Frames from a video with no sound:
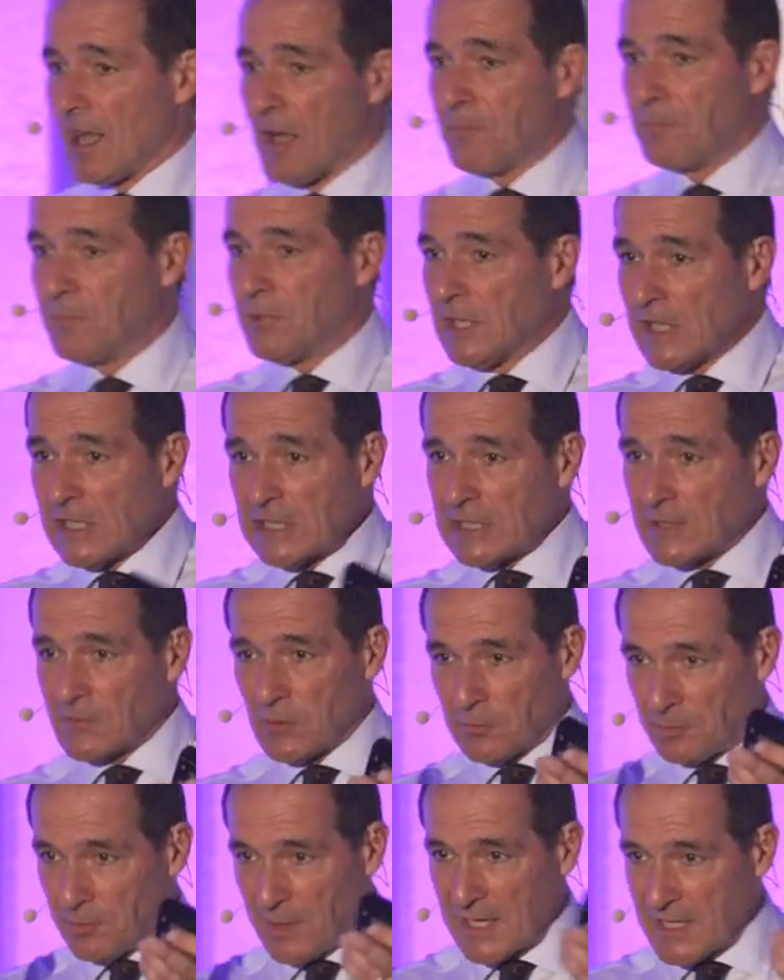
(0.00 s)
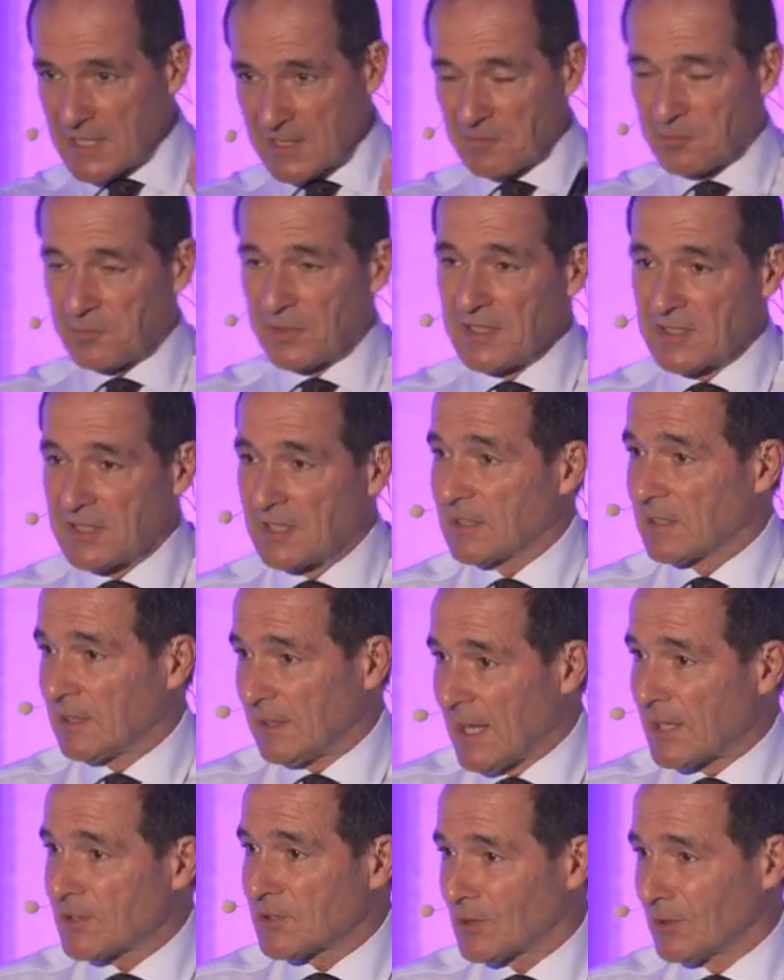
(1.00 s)
a beautiful piece of printed
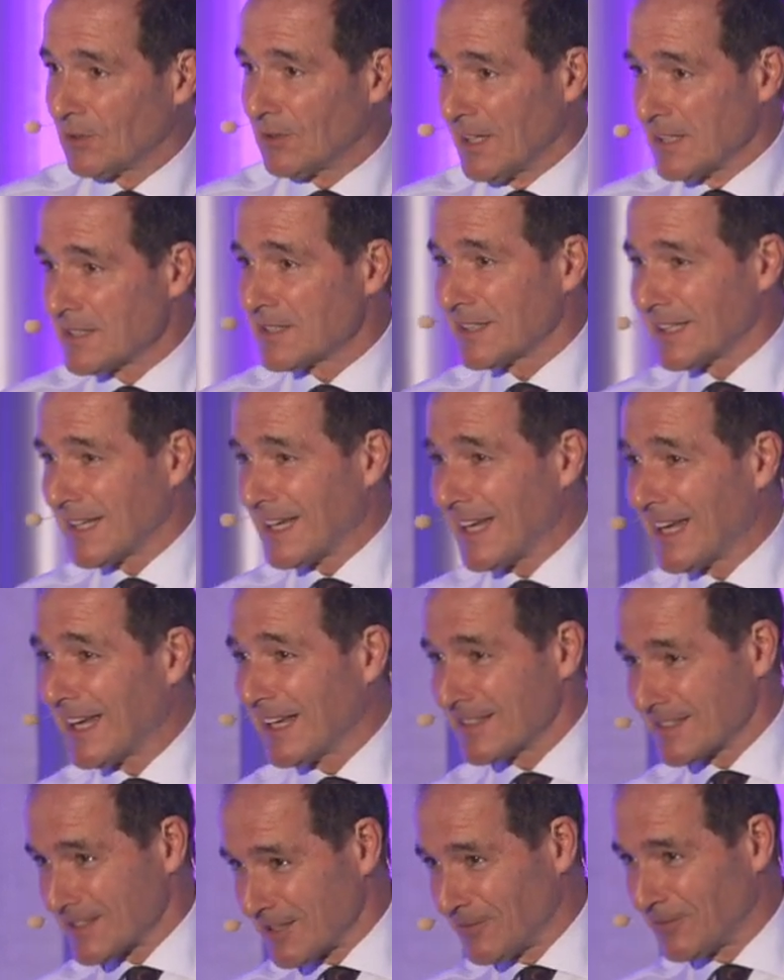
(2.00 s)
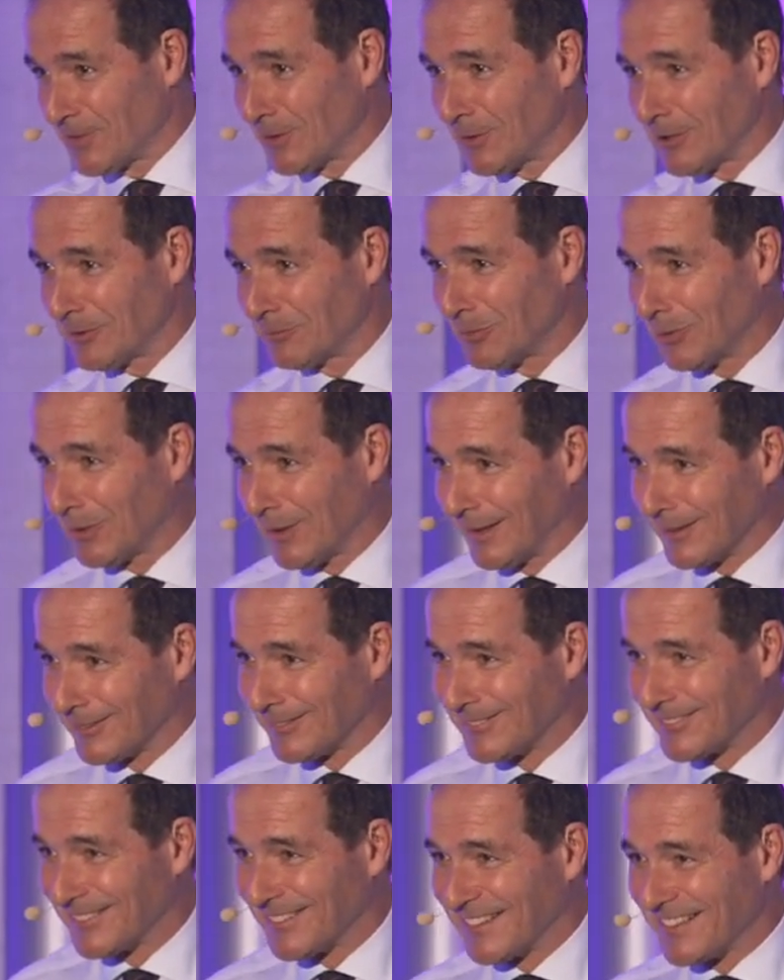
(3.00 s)
collateral into their hands the following morning,
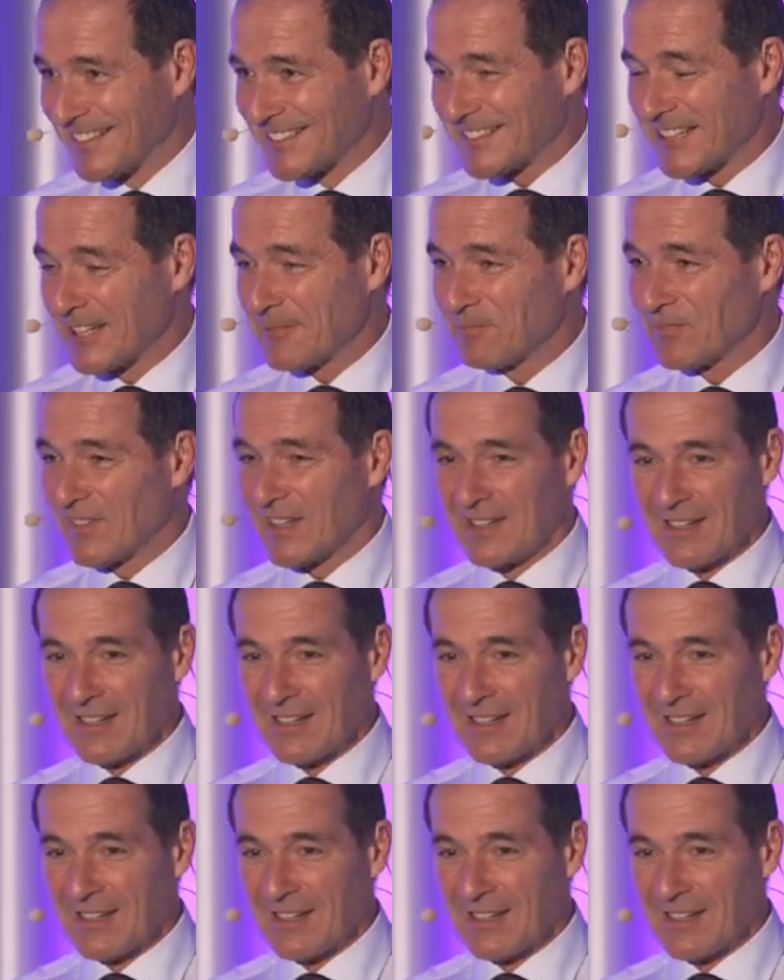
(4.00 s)
say,